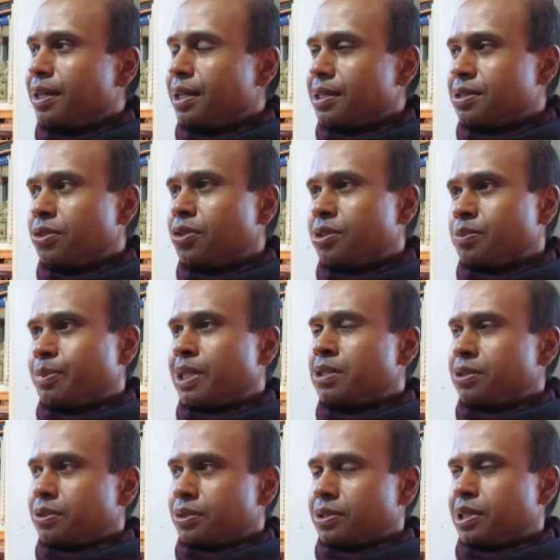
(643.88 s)
It's not
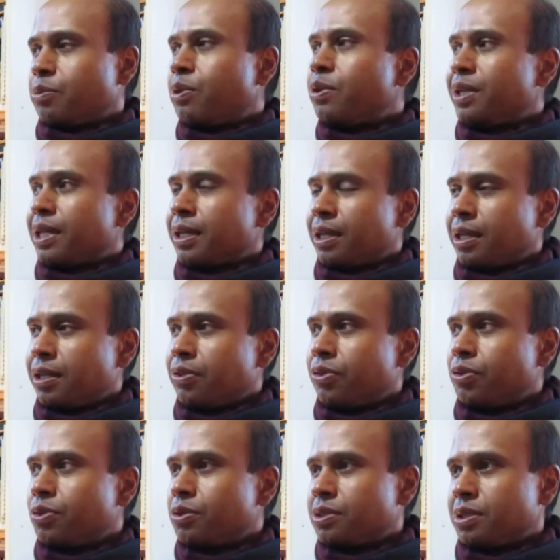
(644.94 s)
special. So I won't get cunning
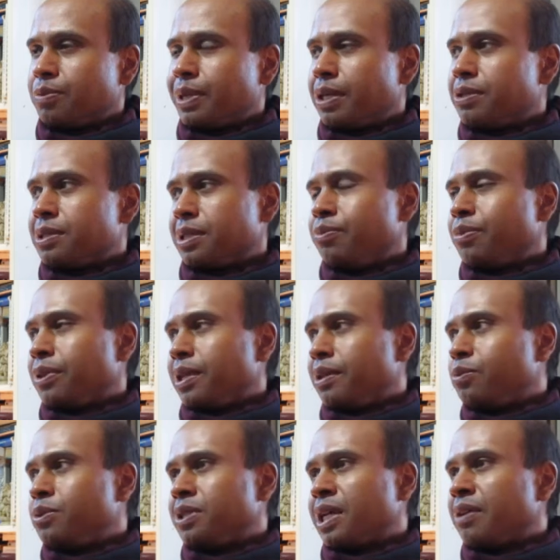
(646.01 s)
thoughts about
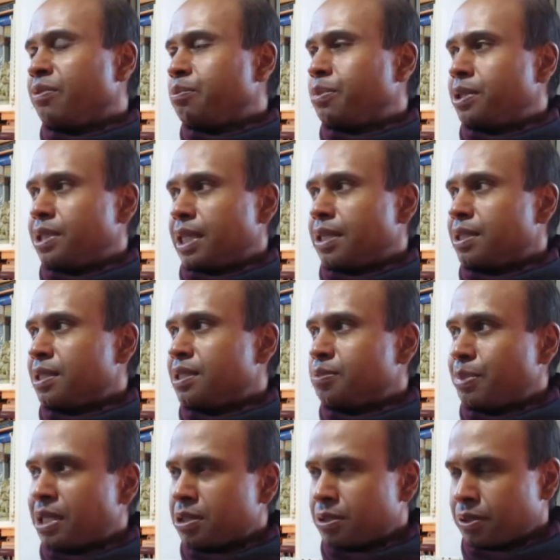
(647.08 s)
something which I haven't projected
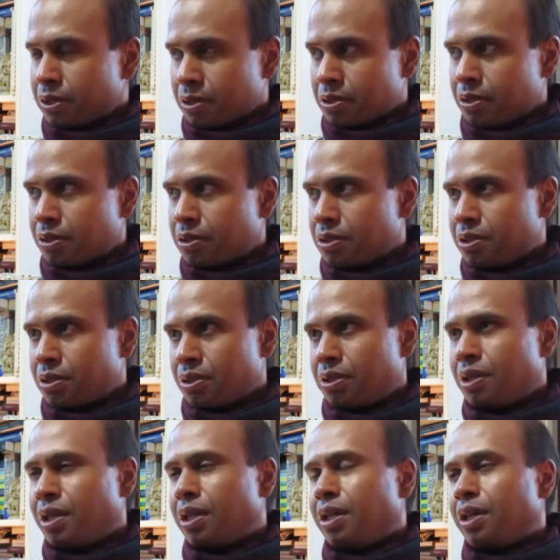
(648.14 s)
specialness onto.
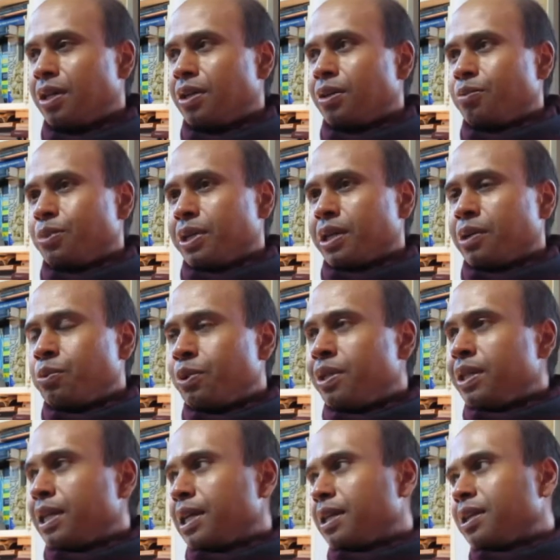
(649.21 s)
Mm. But I
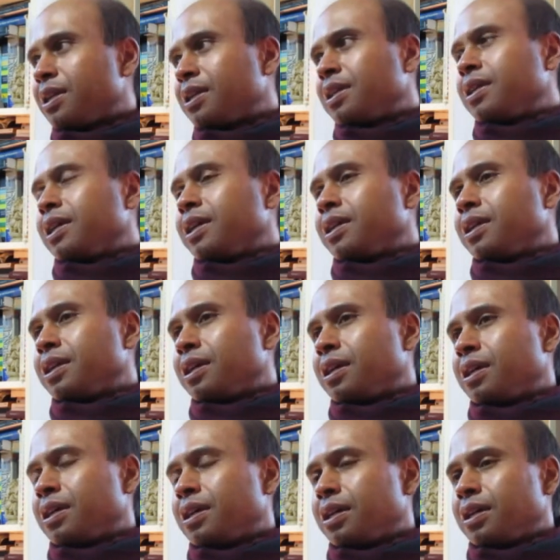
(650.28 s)
will get, uh, like,
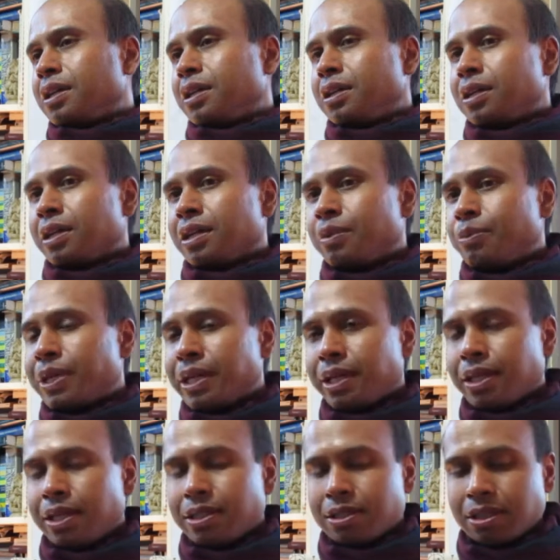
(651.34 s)
uh, like I
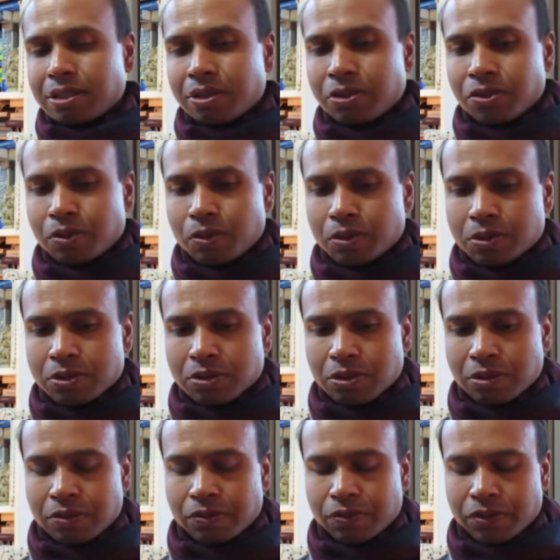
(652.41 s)
might get a thought
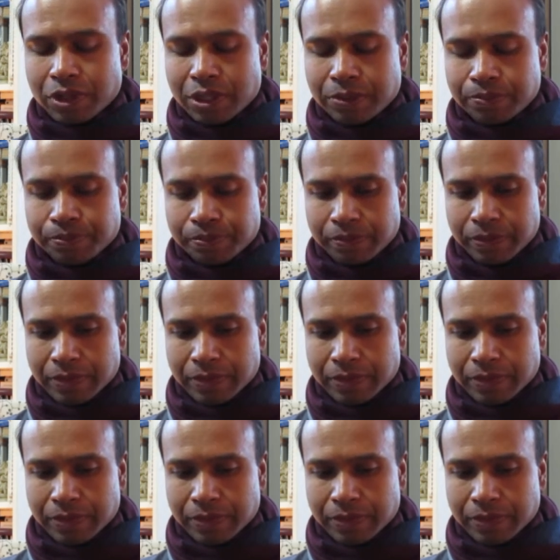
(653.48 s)
of, um,